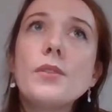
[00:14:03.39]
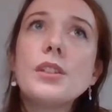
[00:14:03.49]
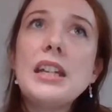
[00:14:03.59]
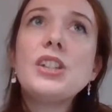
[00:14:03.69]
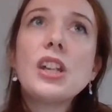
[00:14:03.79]

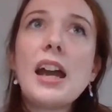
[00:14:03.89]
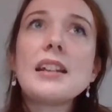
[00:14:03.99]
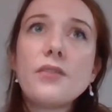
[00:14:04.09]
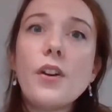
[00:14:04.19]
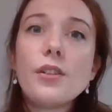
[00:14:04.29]
teaching
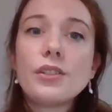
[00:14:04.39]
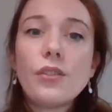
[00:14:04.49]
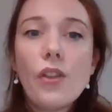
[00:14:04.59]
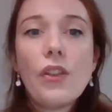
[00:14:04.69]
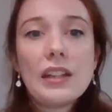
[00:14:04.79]
has focused
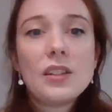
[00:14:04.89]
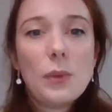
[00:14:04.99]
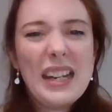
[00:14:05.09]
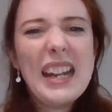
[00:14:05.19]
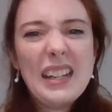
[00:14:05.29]
on the things that
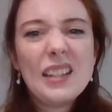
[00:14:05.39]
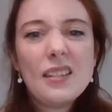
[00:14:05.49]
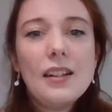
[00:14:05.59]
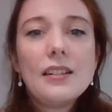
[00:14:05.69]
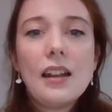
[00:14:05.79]
we need,
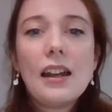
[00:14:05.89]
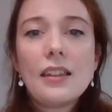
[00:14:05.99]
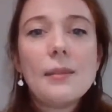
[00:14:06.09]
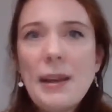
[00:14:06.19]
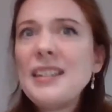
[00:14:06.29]

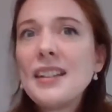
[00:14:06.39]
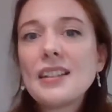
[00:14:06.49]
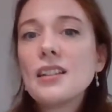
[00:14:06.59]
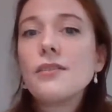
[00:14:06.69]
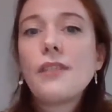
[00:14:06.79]
like the
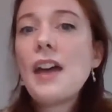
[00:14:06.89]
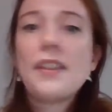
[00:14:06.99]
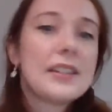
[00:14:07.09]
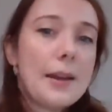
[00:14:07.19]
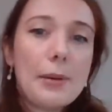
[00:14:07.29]
basics of
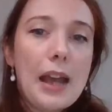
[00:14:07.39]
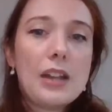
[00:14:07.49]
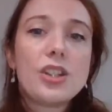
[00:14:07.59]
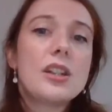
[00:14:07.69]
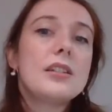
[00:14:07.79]
ethics
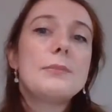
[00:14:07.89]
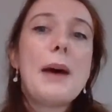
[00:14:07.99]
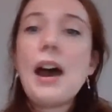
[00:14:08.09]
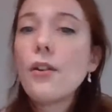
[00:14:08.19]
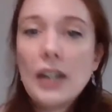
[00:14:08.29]
applications,
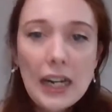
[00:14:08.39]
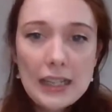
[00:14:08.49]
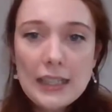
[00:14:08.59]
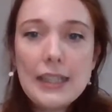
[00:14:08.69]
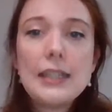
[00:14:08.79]
power
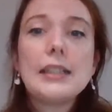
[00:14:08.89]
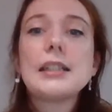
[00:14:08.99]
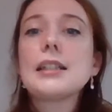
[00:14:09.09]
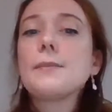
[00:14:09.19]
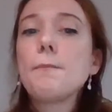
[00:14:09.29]

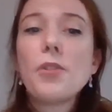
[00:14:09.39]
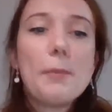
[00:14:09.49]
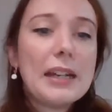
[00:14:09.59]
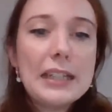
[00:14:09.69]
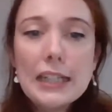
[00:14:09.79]
analyses,
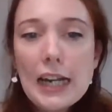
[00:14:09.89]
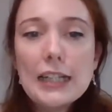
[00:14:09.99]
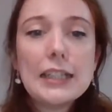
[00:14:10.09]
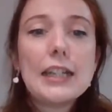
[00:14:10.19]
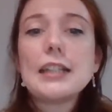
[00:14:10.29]
thematic
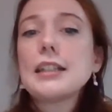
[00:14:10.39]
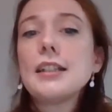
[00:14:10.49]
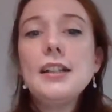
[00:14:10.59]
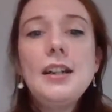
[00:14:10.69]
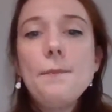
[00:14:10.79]
analysis,
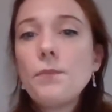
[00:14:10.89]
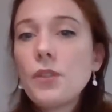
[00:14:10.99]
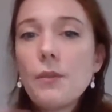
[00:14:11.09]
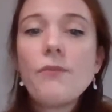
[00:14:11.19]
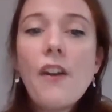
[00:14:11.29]

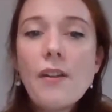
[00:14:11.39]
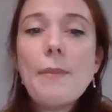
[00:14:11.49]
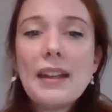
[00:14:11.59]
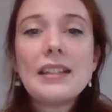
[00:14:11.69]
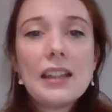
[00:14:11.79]
very
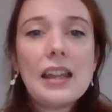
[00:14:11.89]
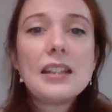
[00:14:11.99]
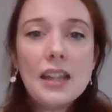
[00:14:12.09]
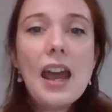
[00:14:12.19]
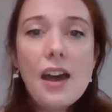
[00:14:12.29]
basic
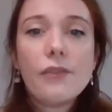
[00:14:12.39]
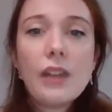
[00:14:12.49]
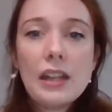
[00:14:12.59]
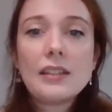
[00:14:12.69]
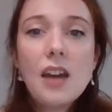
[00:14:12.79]
things.
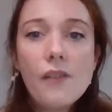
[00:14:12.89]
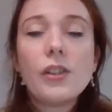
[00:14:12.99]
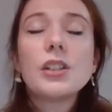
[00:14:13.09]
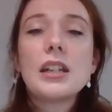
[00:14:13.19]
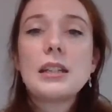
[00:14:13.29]
It's
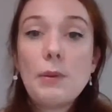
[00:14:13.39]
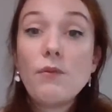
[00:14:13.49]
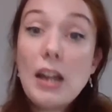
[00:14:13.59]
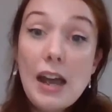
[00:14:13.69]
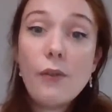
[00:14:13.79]
covered, and it's been
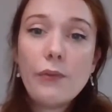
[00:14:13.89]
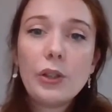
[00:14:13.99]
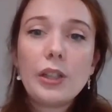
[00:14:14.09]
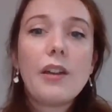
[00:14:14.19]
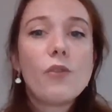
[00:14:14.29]
really helpful.
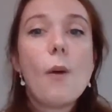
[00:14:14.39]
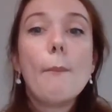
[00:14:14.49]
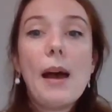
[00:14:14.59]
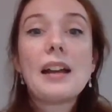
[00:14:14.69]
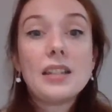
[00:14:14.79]
And I've gone
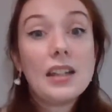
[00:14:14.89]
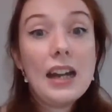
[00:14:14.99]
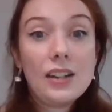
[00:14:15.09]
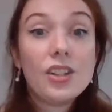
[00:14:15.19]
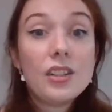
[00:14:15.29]
back to the
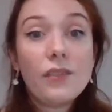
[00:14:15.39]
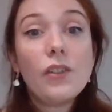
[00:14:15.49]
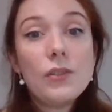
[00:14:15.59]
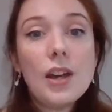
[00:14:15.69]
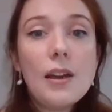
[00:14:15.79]
lectures a
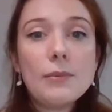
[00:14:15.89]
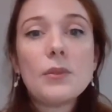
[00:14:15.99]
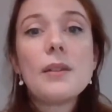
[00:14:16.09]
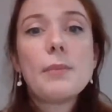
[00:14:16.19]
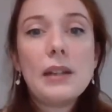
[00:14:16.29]
few times
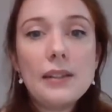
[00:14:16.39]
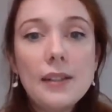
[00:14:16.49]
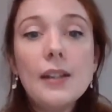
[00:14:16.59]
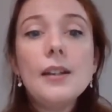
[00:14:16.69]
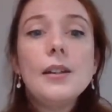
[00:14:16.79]
when I've been
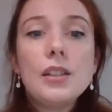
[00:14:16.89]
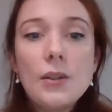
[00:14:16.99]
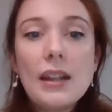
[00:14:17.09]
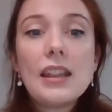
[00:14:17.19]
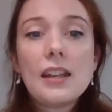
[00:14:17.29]

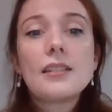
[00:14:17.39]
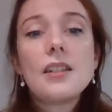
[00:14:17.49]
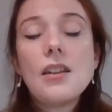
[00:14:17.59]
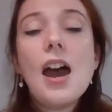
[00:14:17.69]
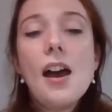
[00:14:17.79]
doing things.
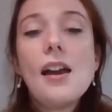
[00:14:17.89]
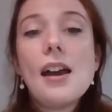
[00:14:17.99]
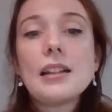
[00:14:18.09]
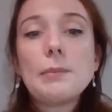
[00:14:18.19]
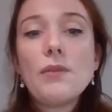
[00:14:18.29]
So yeah, it
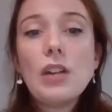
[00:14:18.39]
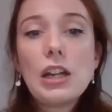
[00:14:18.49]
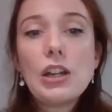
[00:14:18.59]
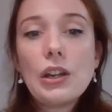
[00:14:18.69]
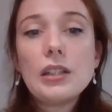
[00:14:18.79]
has been really
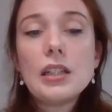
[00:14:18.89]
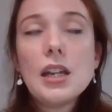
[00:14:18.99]
good.